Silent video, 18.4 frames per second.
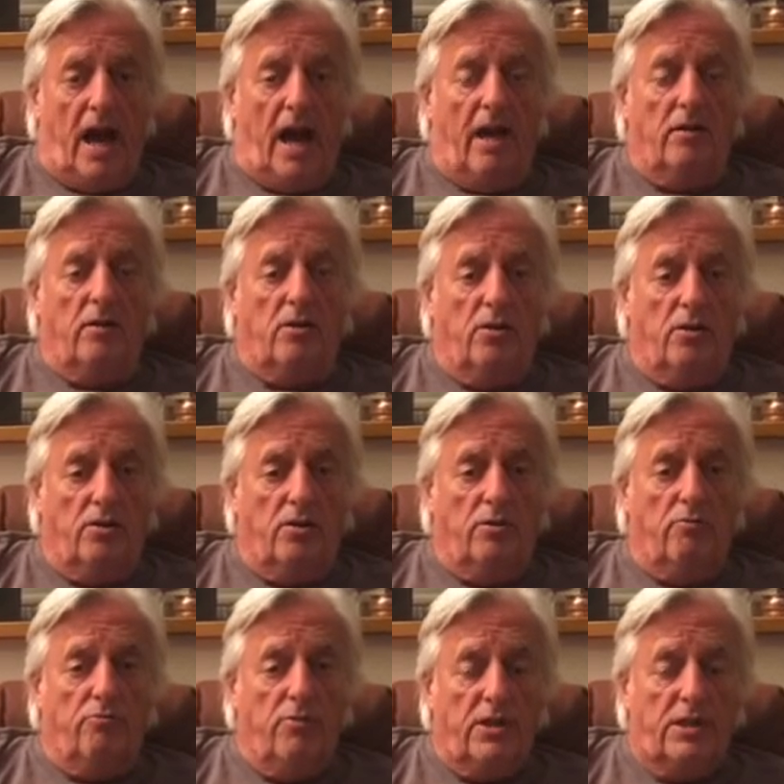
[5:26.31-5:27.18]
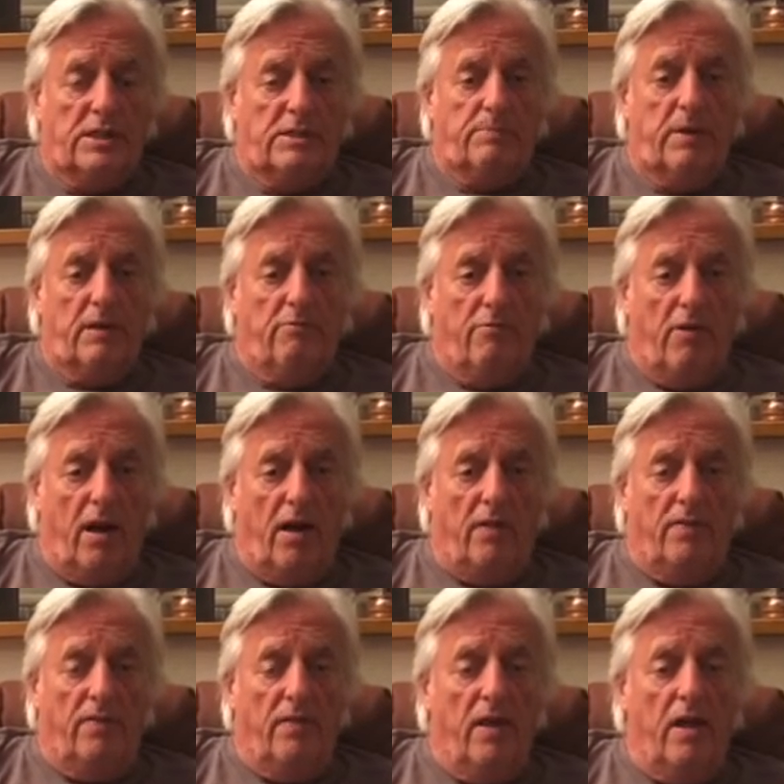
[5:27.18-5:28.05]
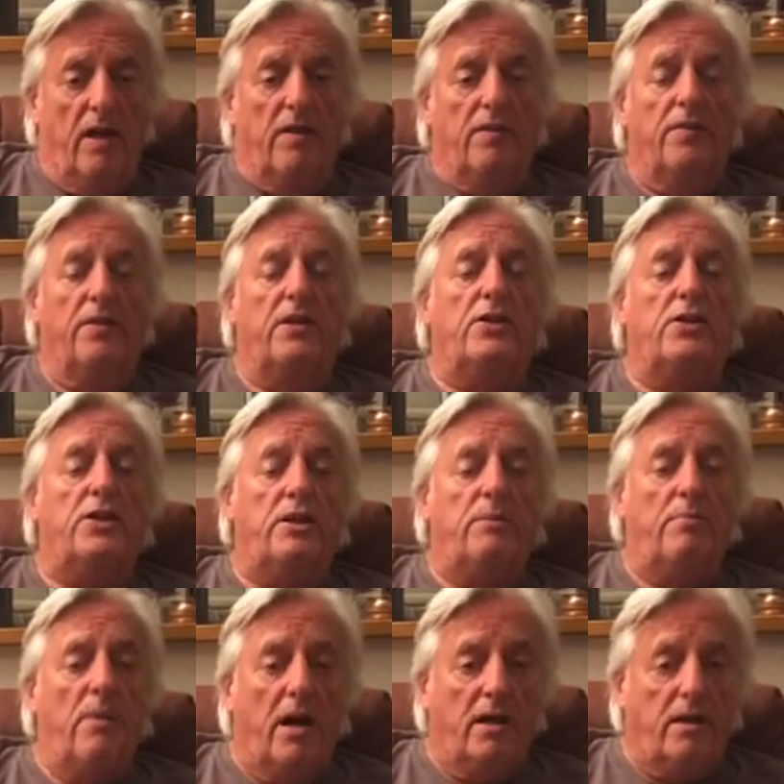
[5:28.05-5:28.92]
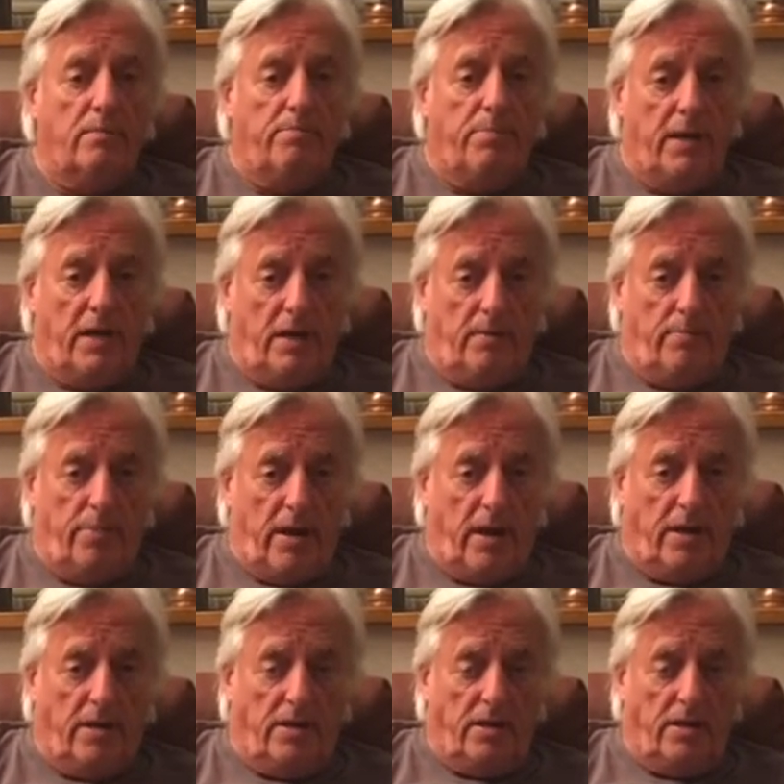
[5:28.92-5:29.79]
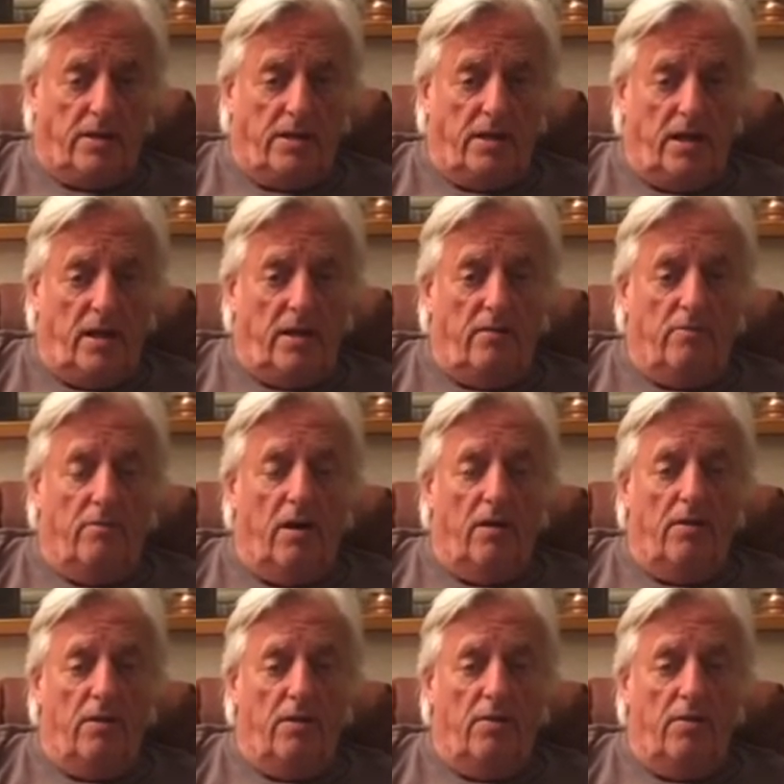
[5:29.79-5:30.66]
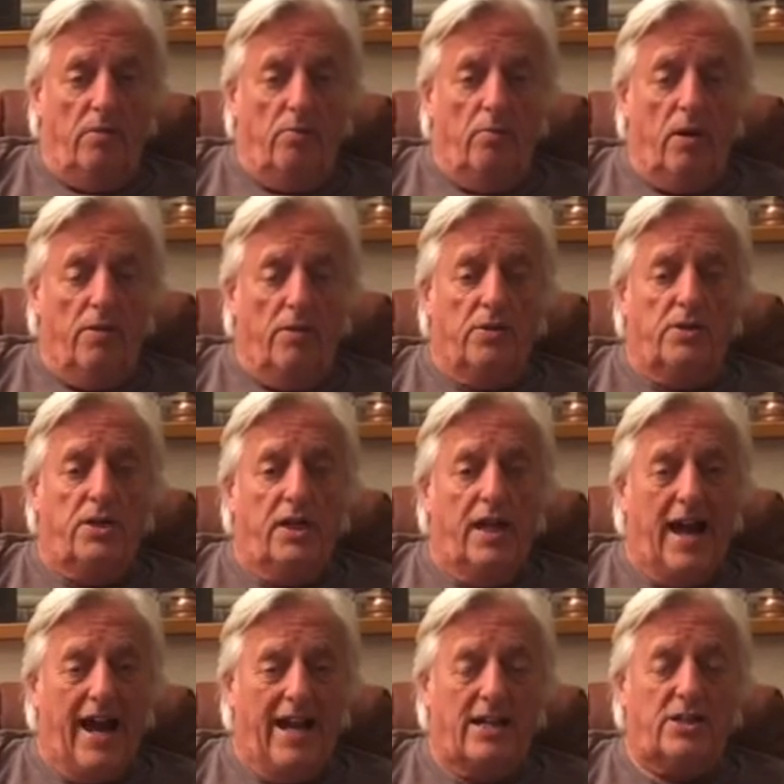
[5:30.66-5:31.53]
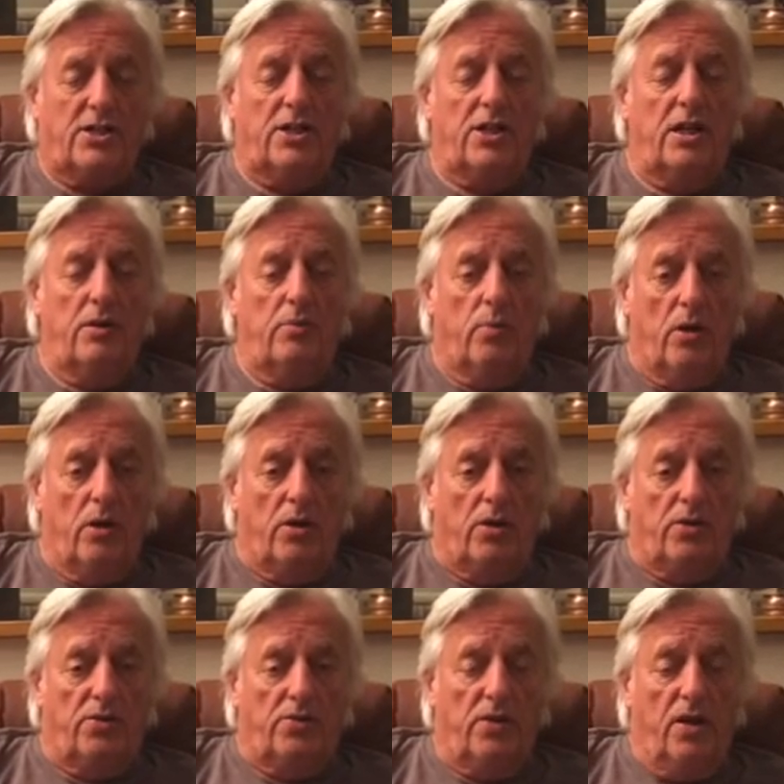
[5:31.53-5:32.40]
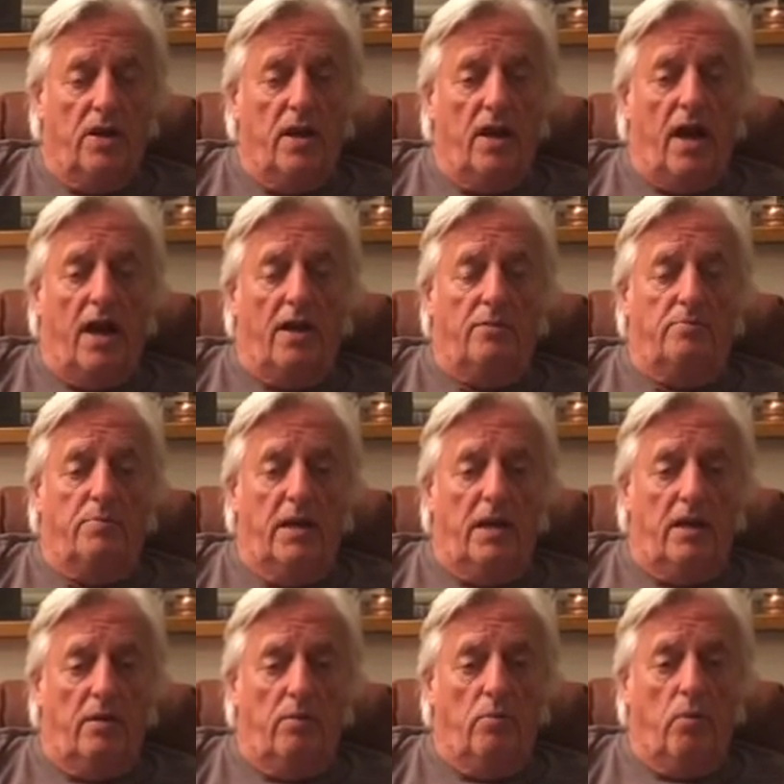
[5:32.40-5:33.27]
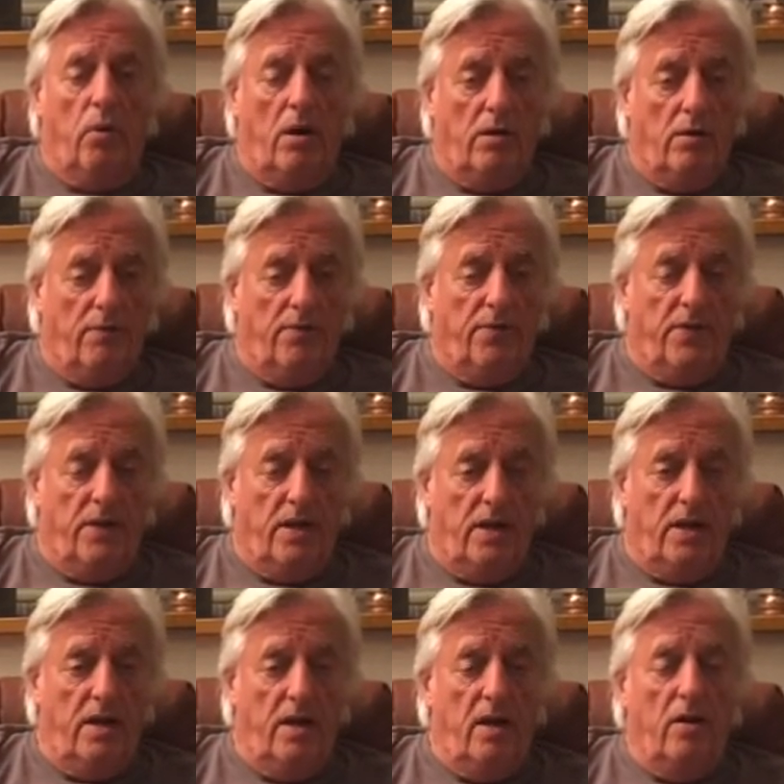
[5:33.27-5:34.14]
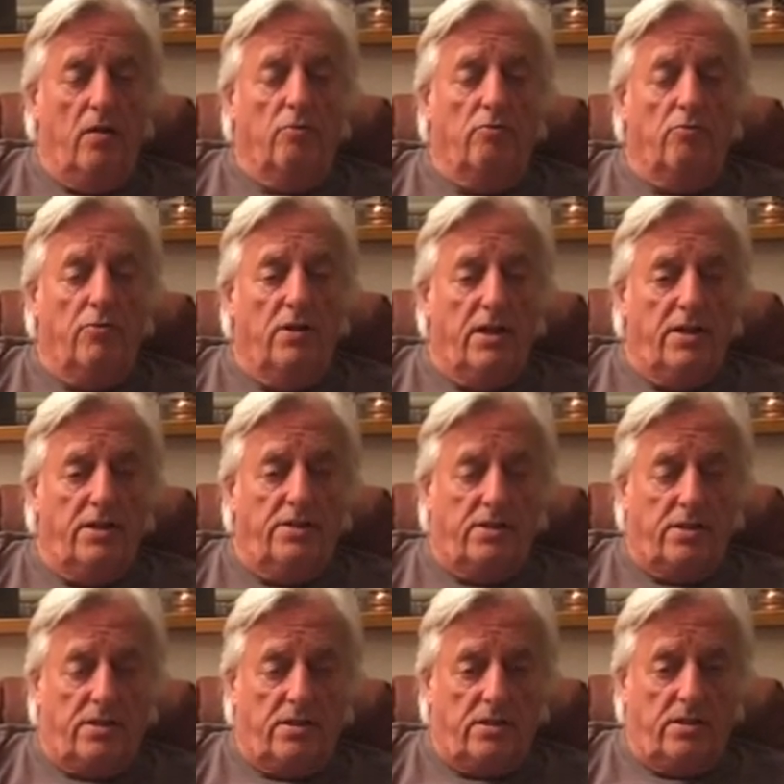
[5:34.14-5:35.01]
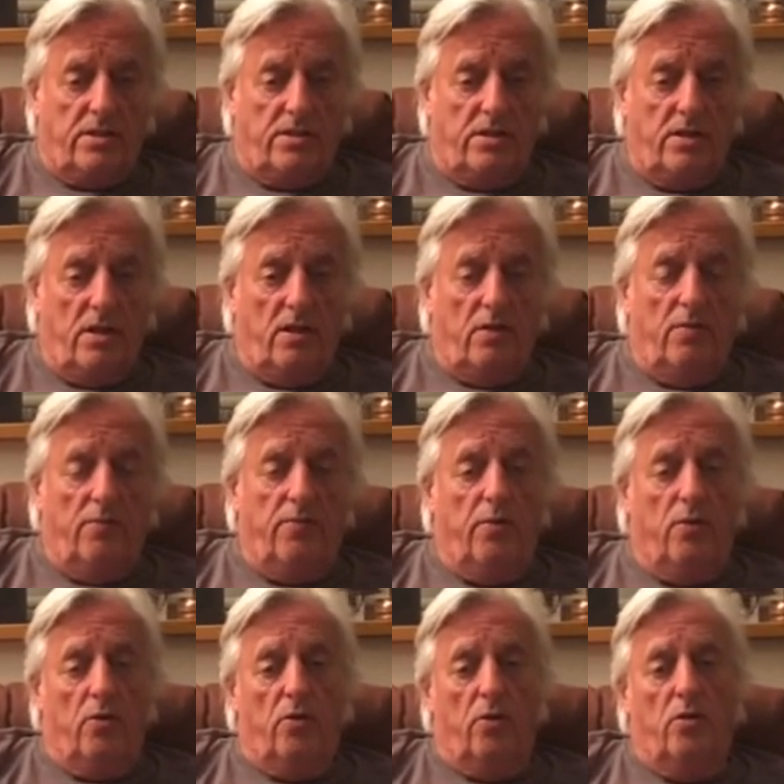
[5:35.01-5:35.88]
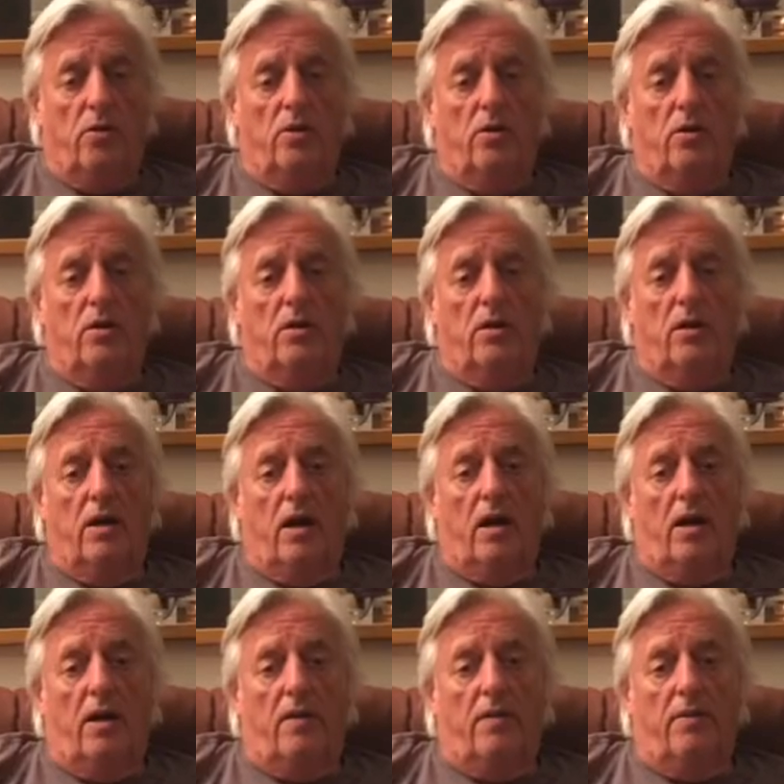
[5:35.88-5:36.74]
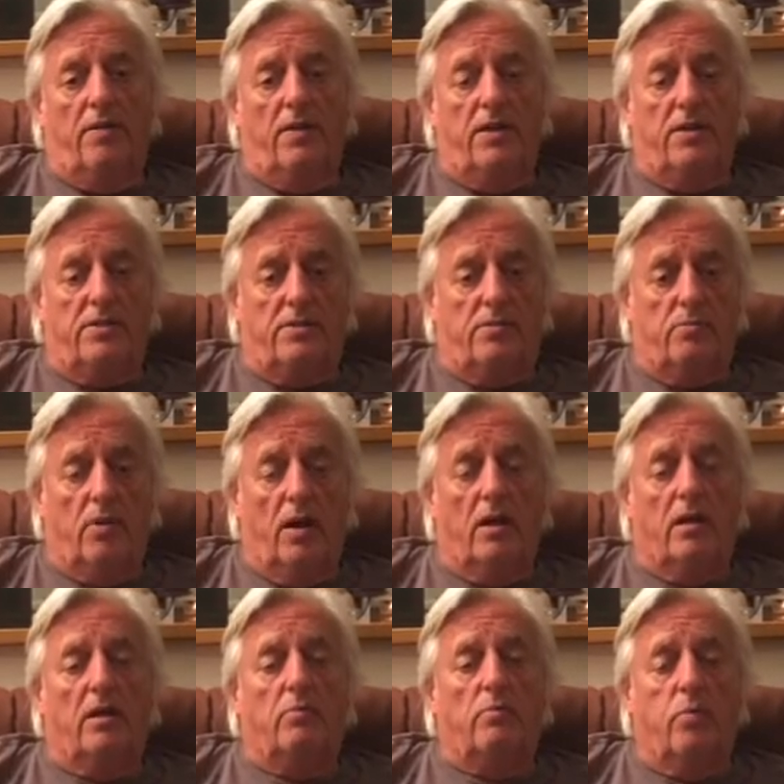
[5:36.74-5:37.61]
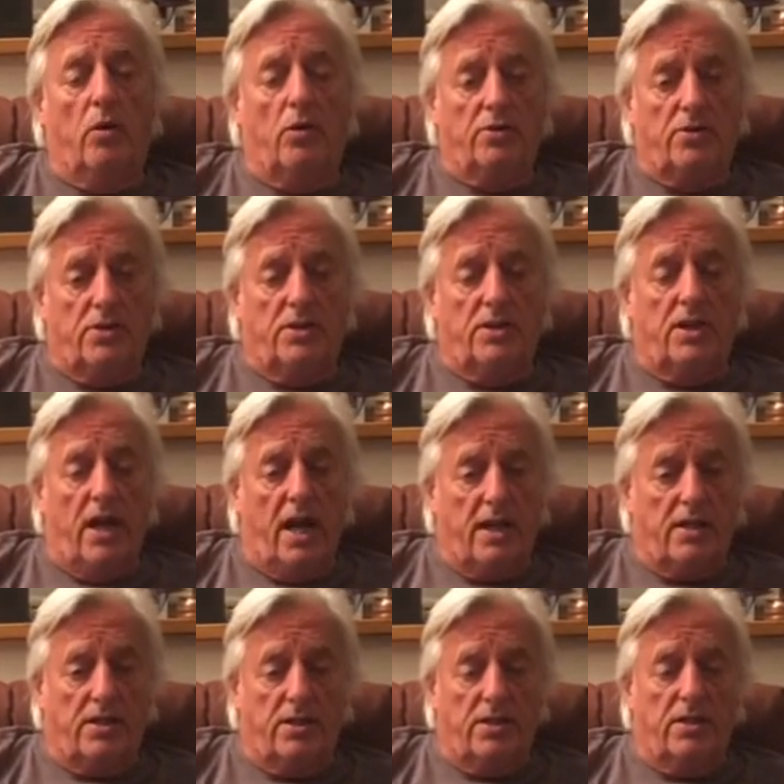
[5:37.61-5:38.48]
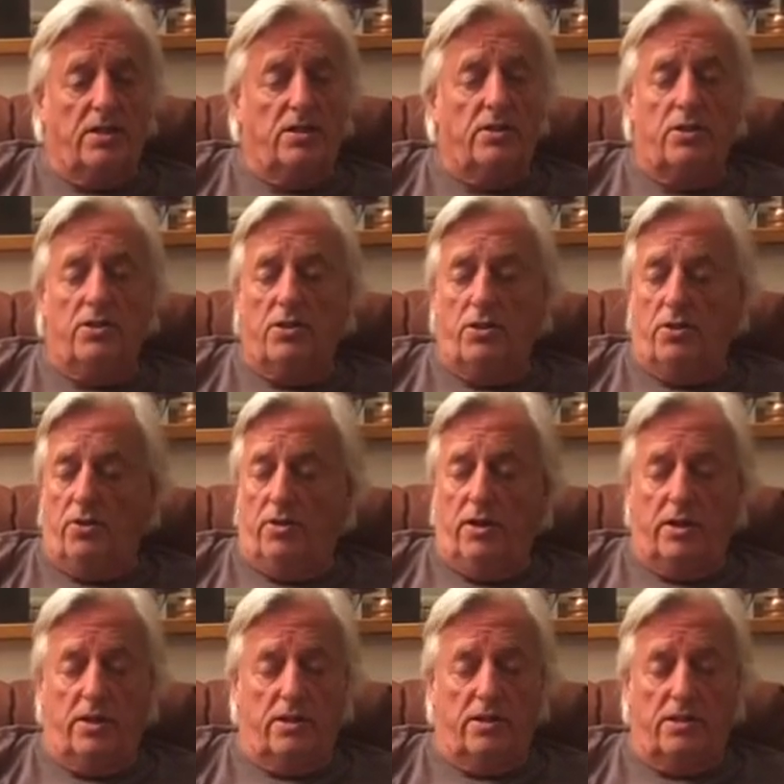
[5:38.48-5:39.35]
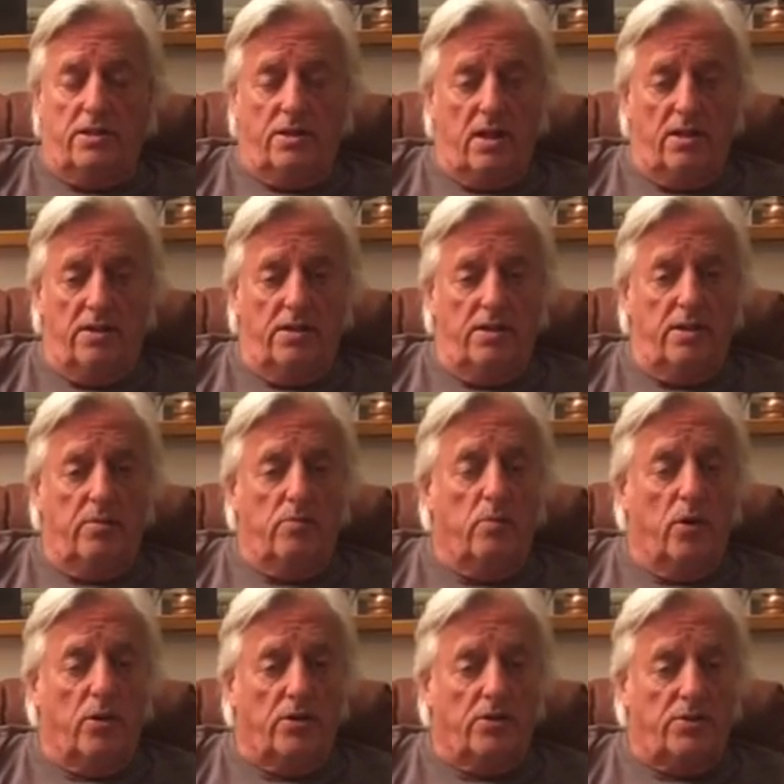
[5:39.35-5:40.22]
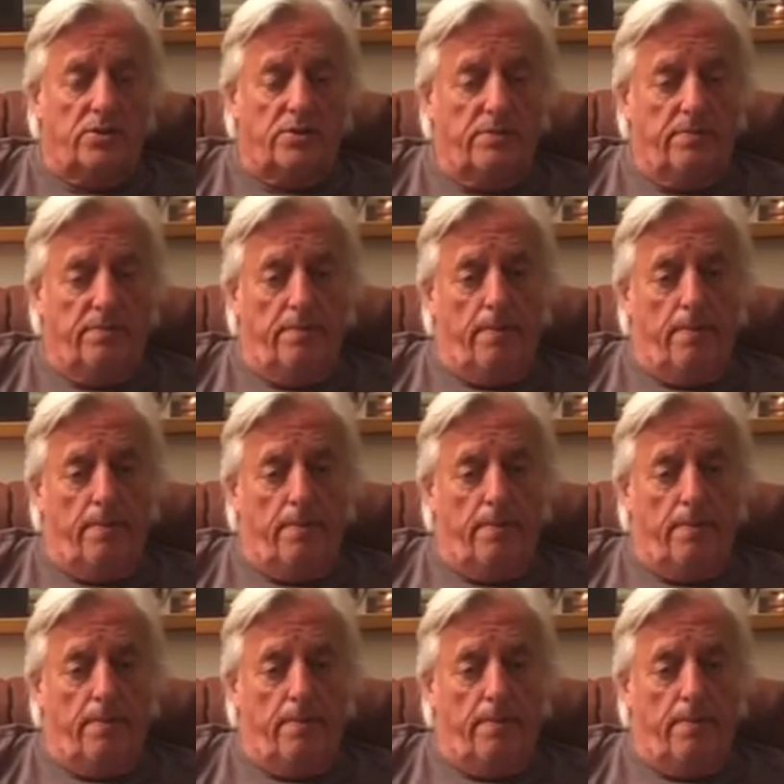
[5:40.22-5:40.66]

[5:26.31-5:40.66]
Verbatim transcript: And could the risk be run that she might be pregnant rather than whether she actually was, as being one of the reasons for uh, this? Well, it wasn't an accident, the jury didn't say that it was.